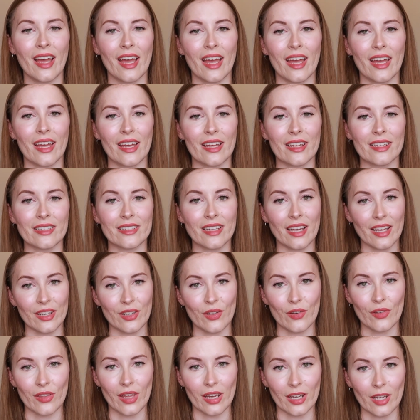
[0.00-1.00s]
and I
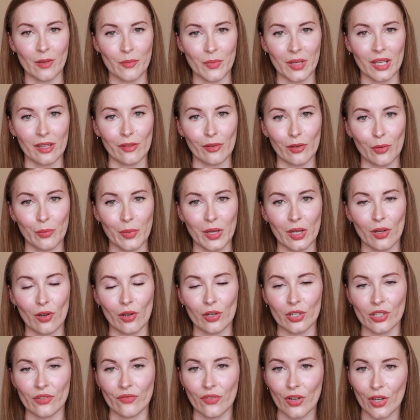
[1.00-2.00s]
know that can be a little bit
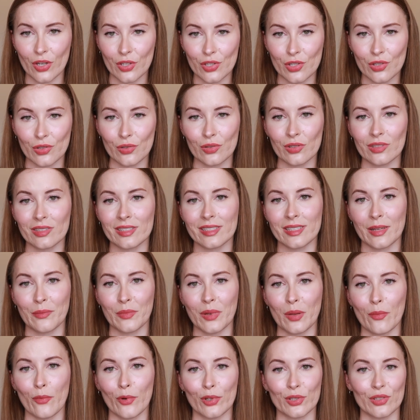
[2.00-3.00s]
controversial. Some
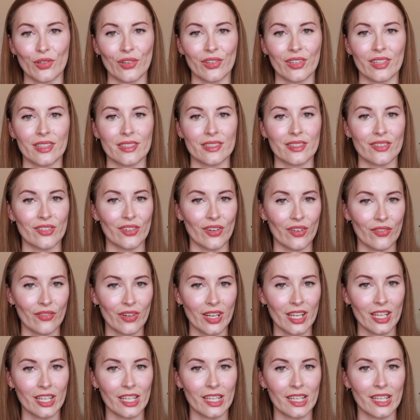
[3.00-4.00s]
people don't consider it
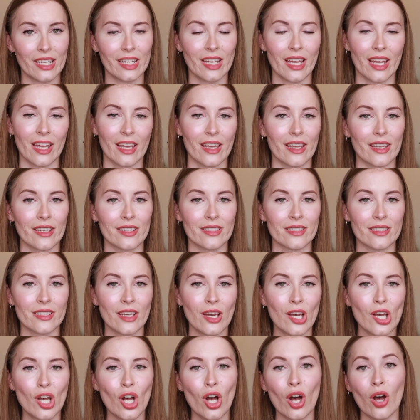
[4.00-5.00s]
reading, and
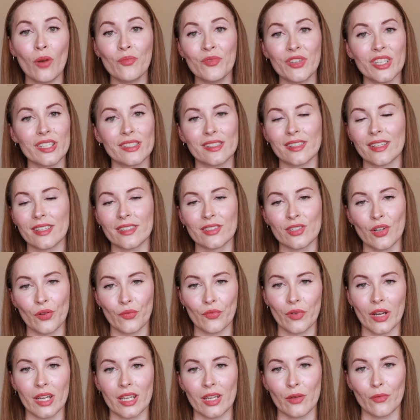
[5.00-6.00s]
obviously it's
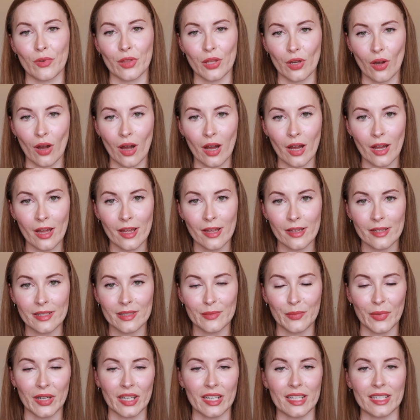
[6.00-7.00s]
not reading with your
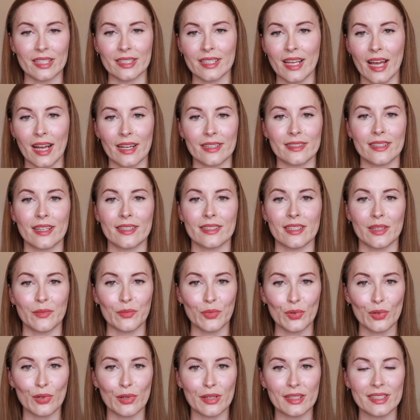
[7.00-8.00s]
eyes, but it is accessing
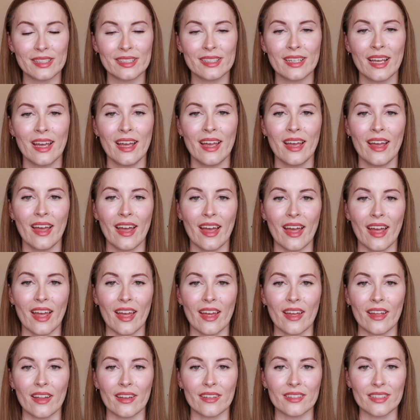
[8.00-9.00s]
books.
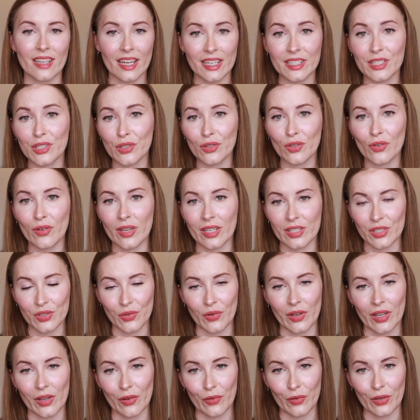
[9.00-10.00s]
And I do
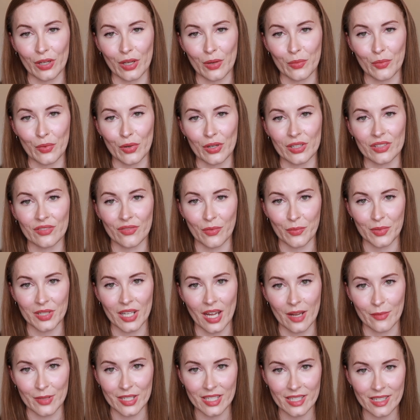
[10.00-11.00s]
enjoy audiobooks from
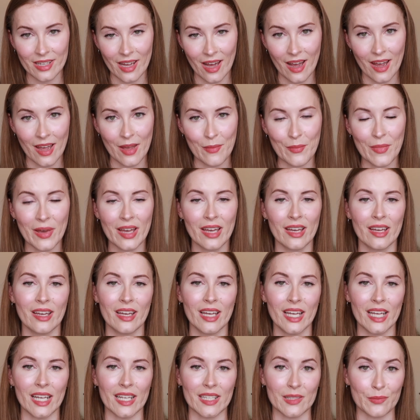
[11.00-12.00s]
time to time,
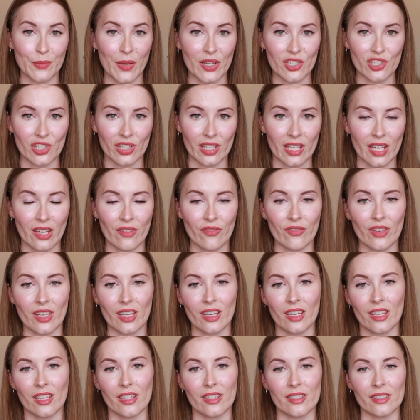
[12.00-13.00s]
especially if
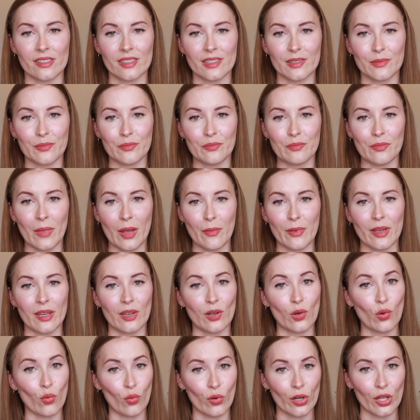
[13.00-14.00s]
it is maybe
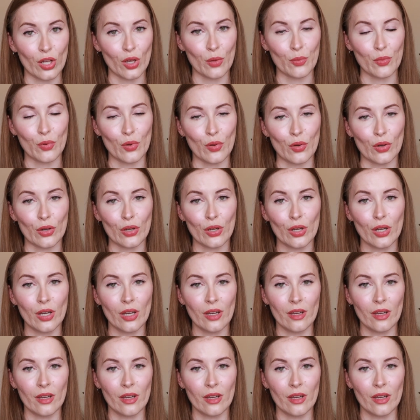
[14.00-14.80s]
an audiobook